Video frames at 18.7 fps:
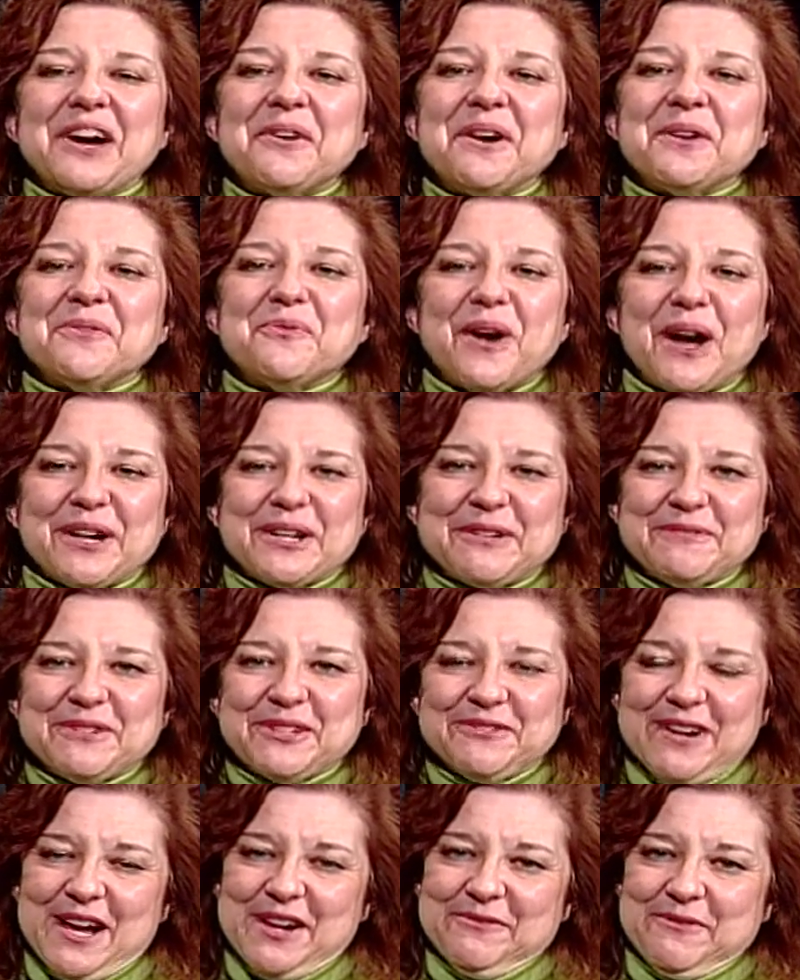and welcome to
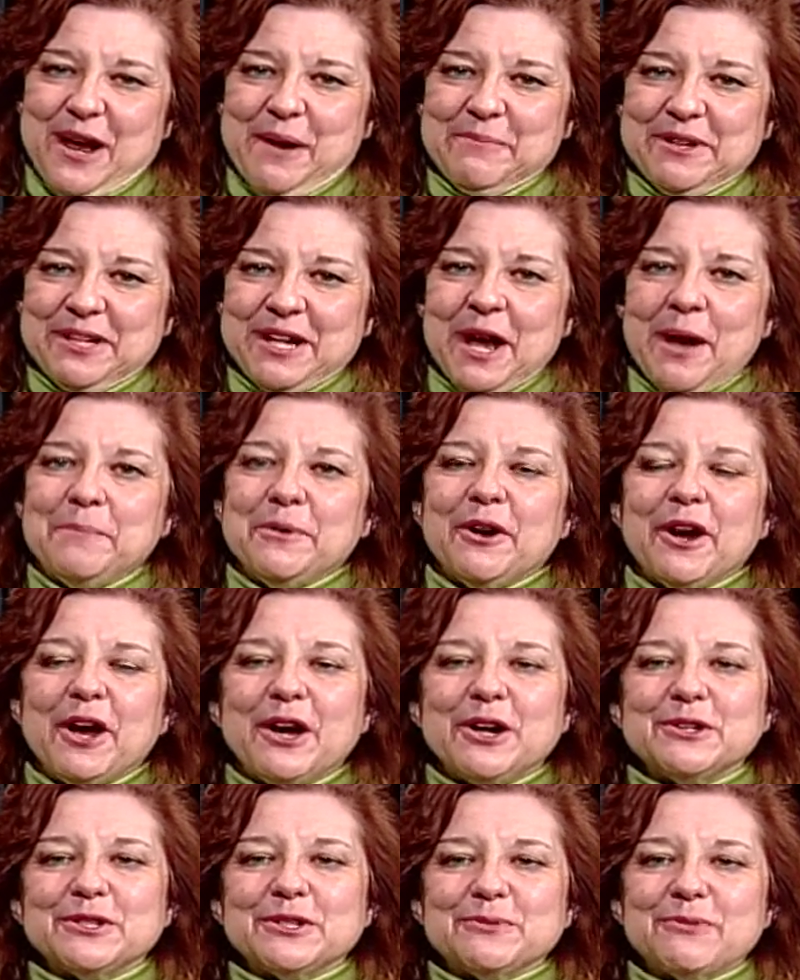Round Robin. I'm your
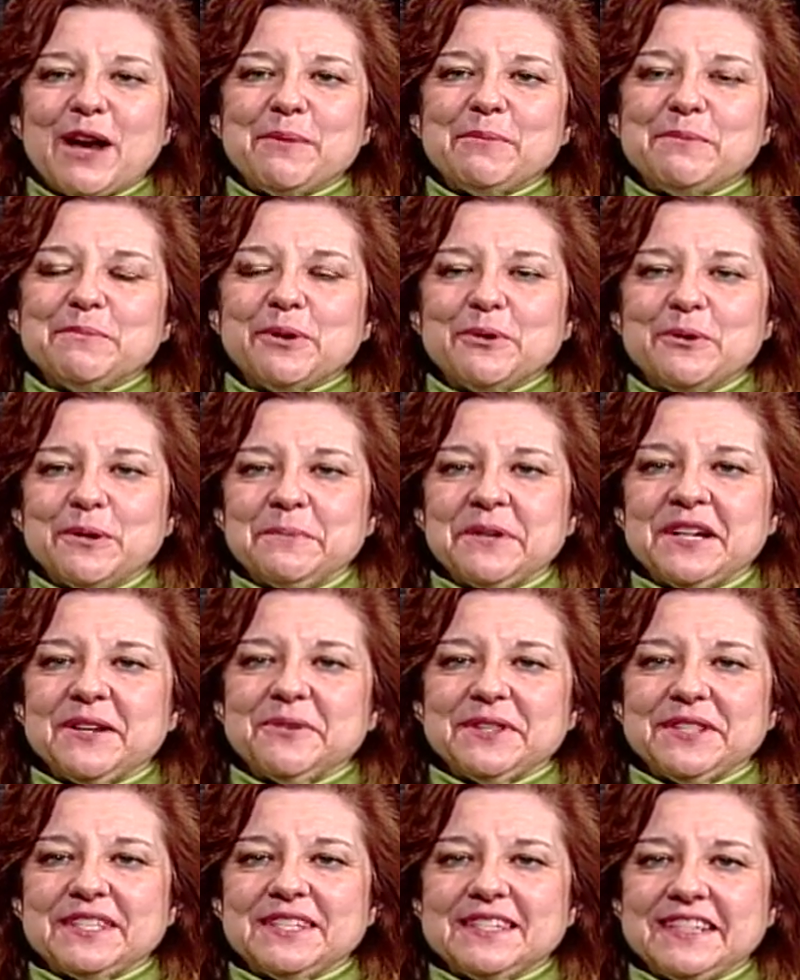host, Robin McCormick,
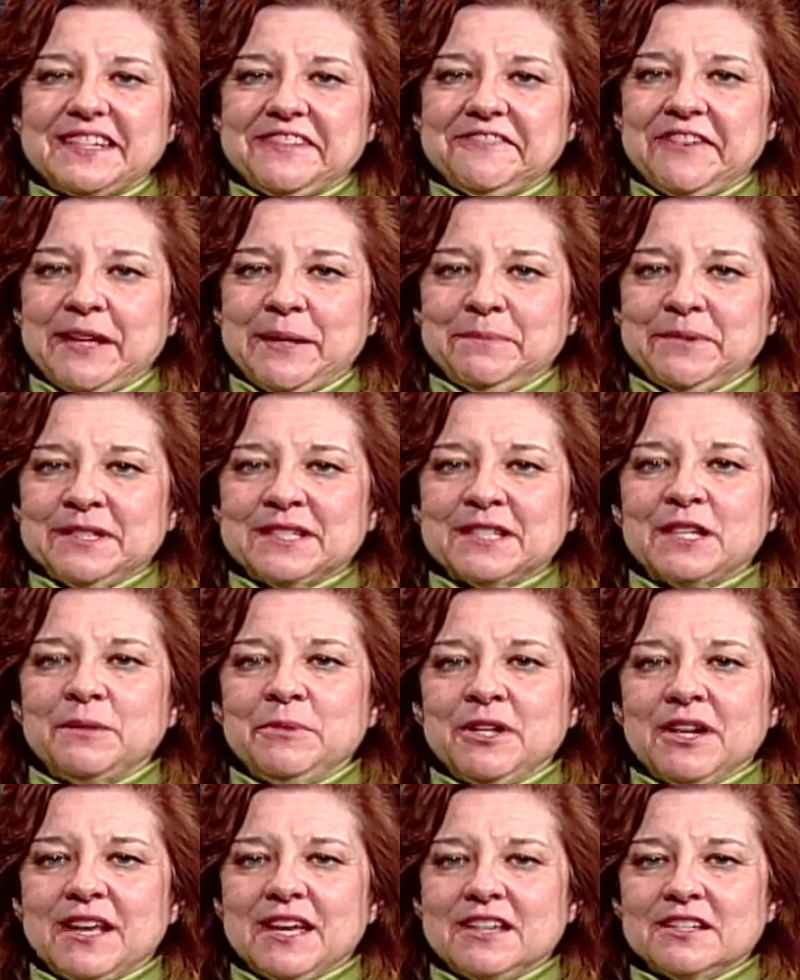with the City of Hampton's
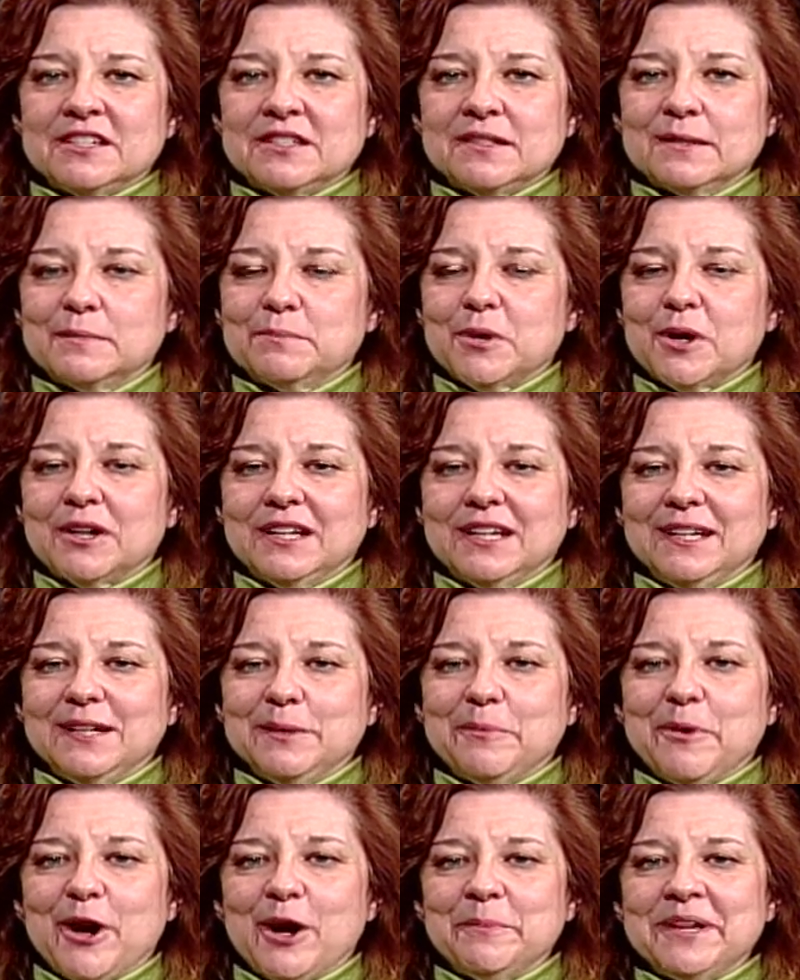Communications and Marketing
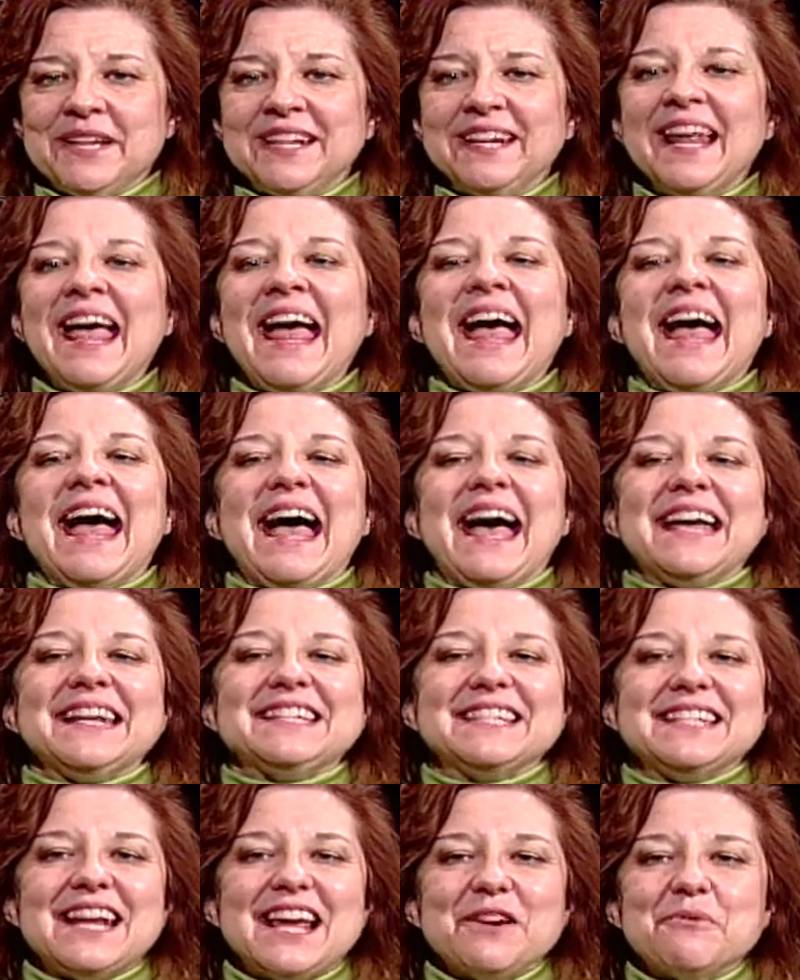Department. And
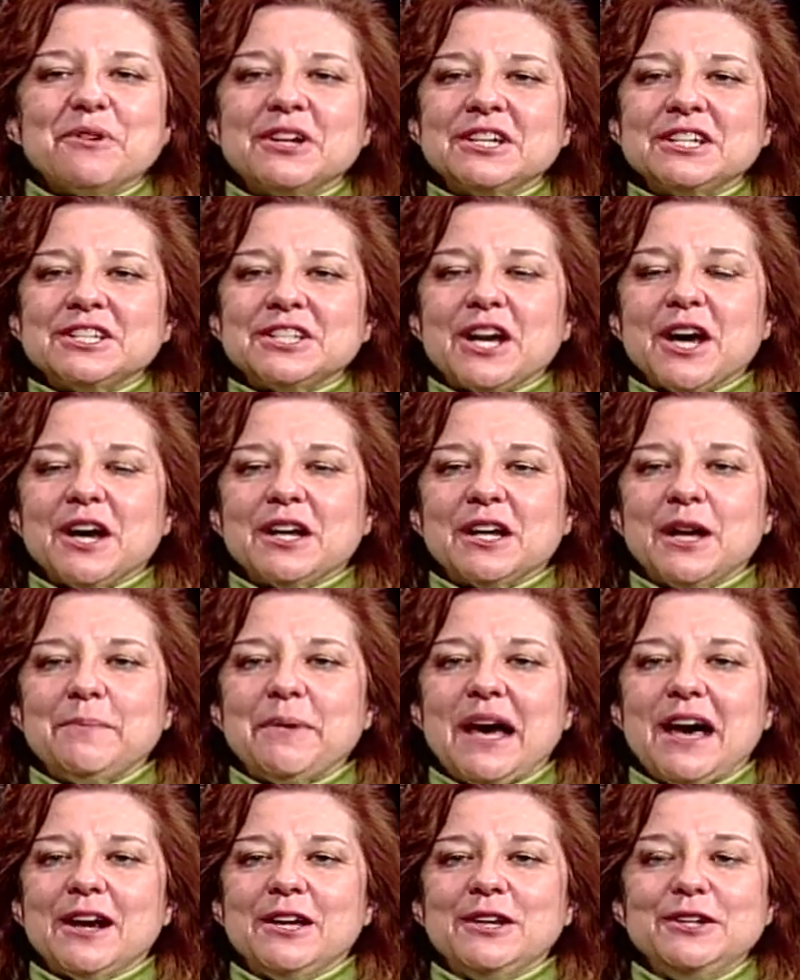today we're going to talk
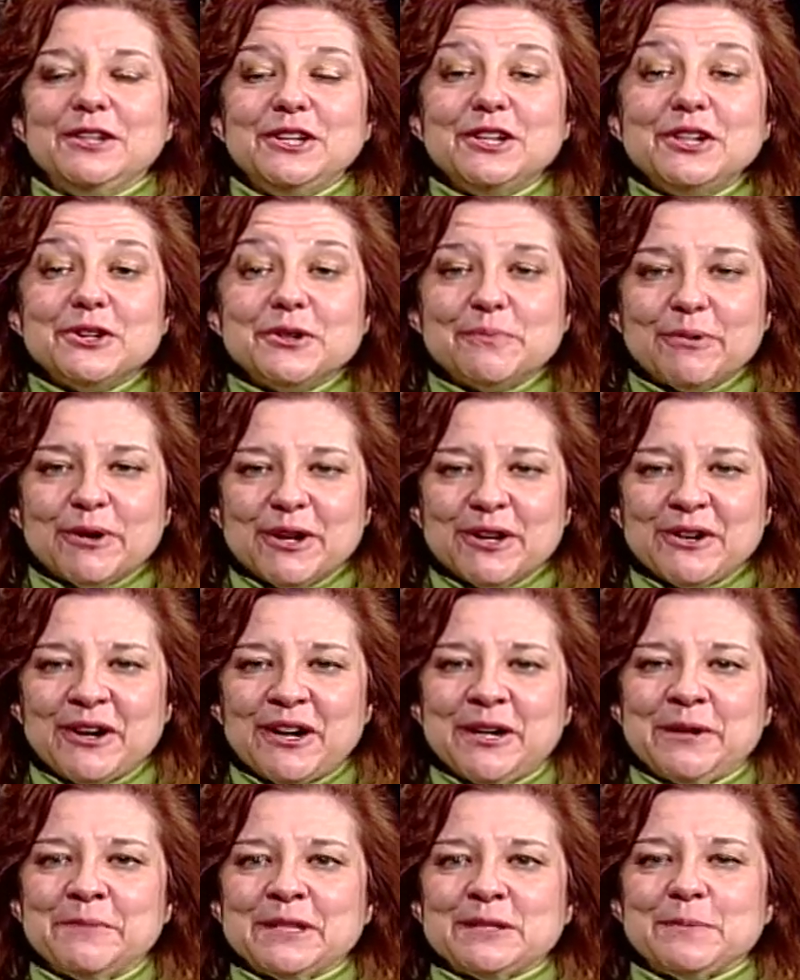about a new
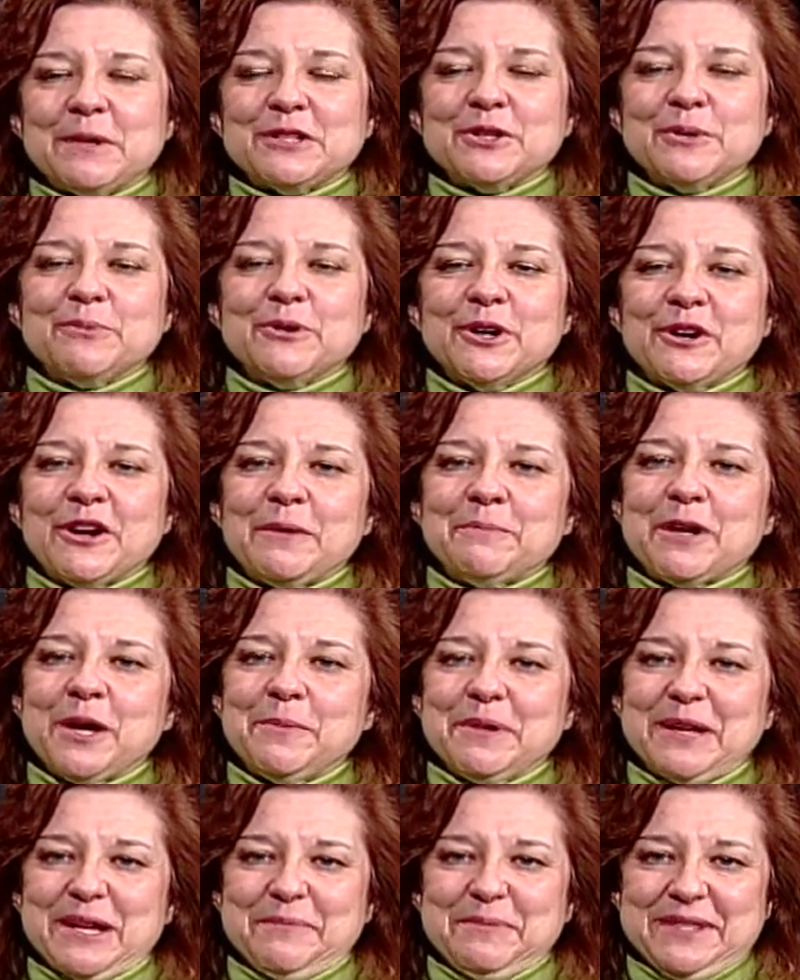program, a special program
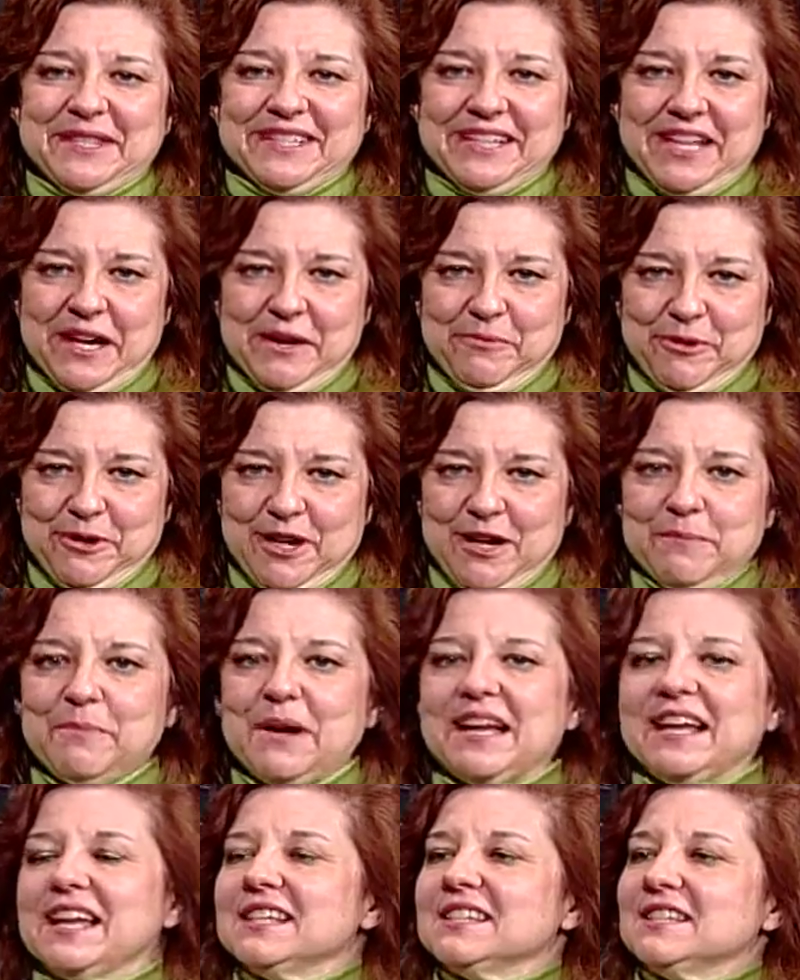coming up at the library. My
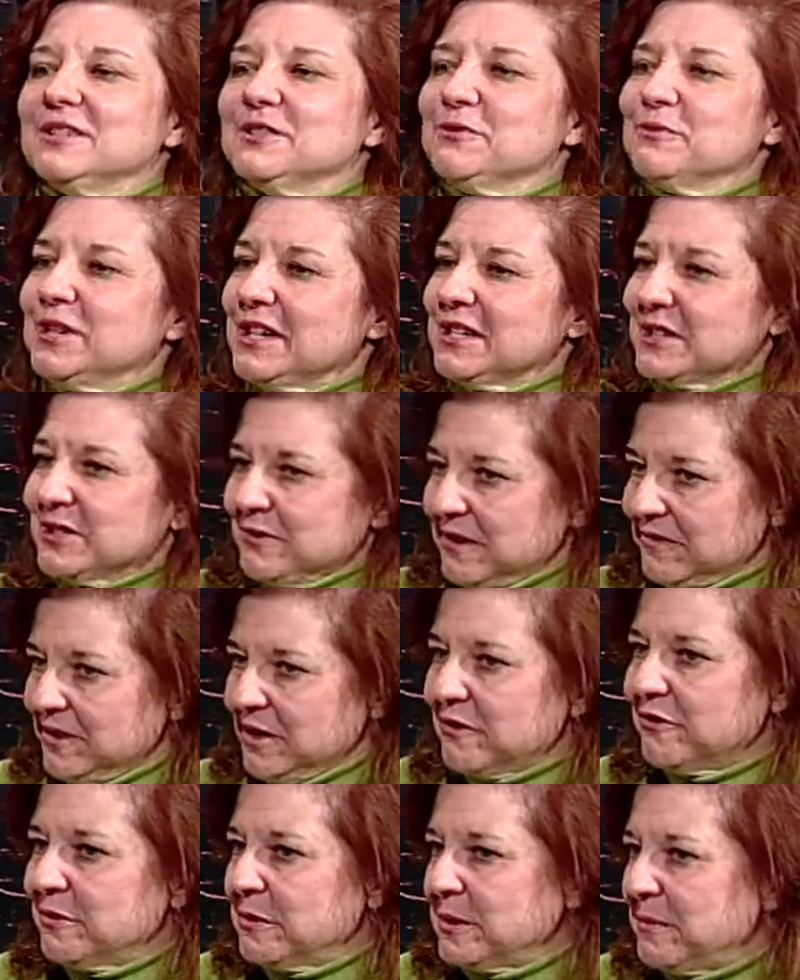guest is Rita
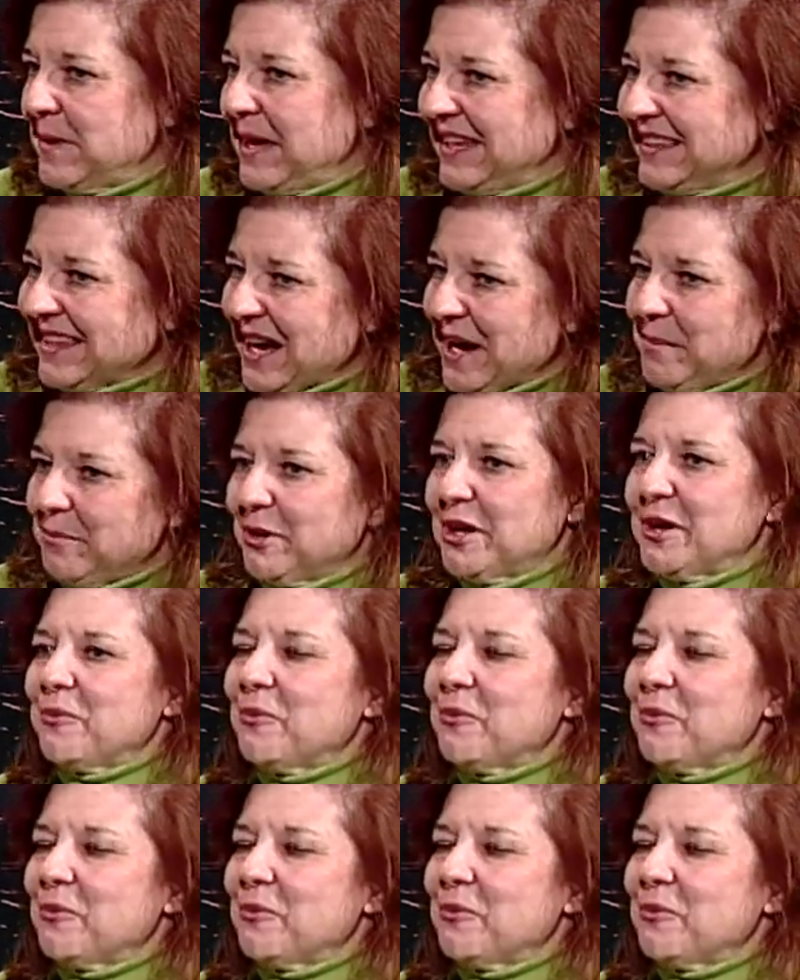Scrivener from the Main Library.